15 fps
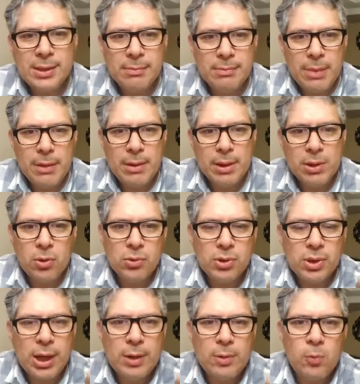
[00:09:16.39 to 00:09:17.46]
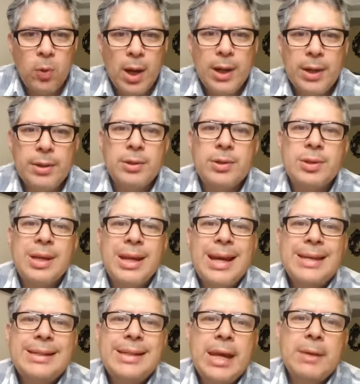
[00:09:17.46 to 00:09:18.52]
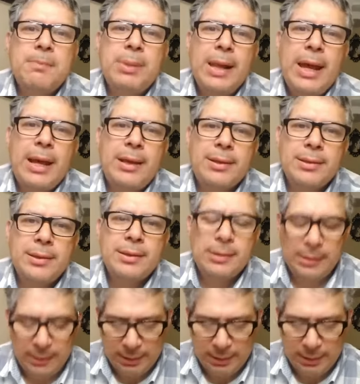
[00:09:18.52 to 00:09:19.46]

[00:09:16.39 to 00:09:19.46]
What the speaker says: and miracles and wonders take place.